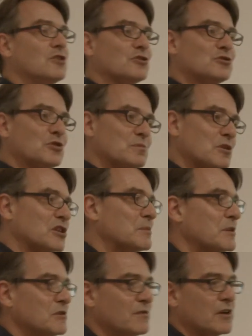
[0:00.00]
not too much,
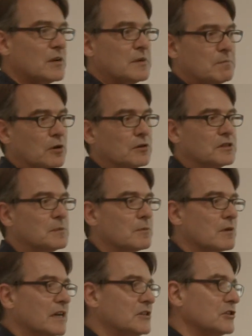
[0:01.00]
but it was a very important
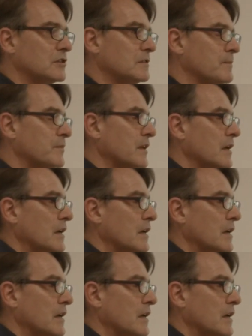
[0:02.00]
inspiration.